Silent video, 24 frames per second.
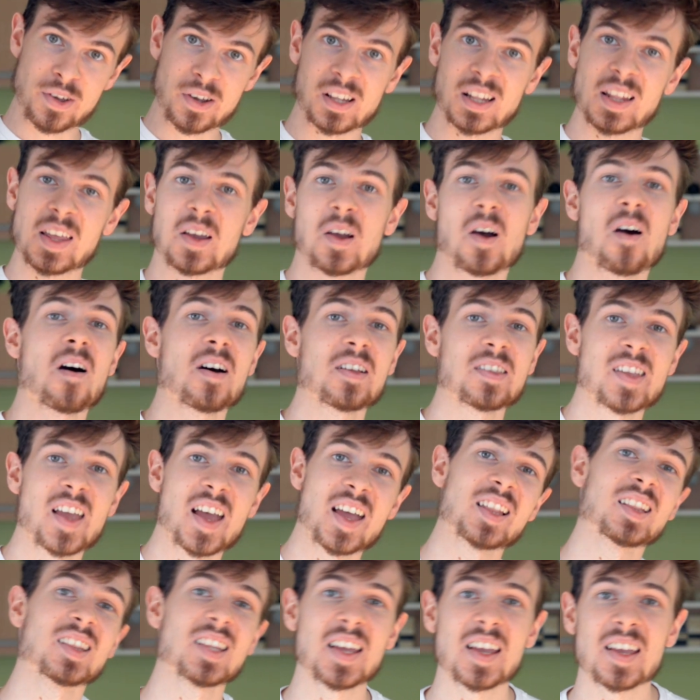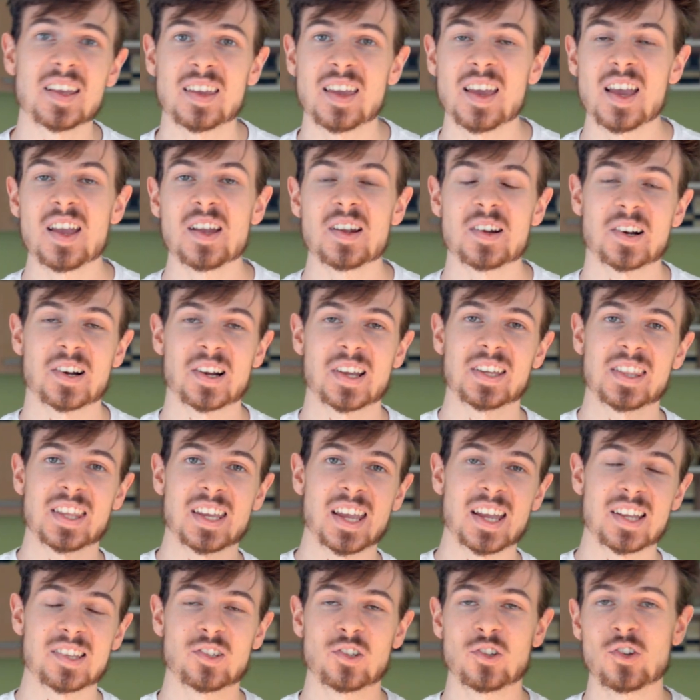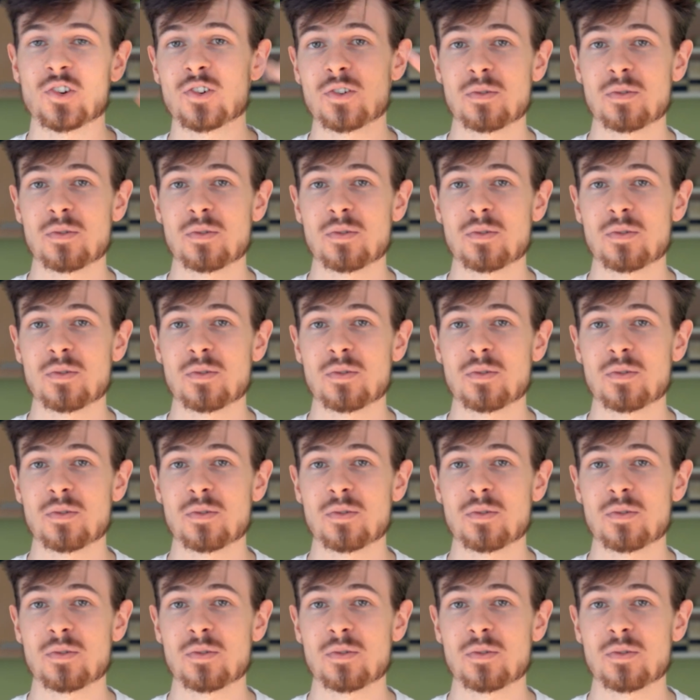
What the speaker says: If you click on that link, you're gonna get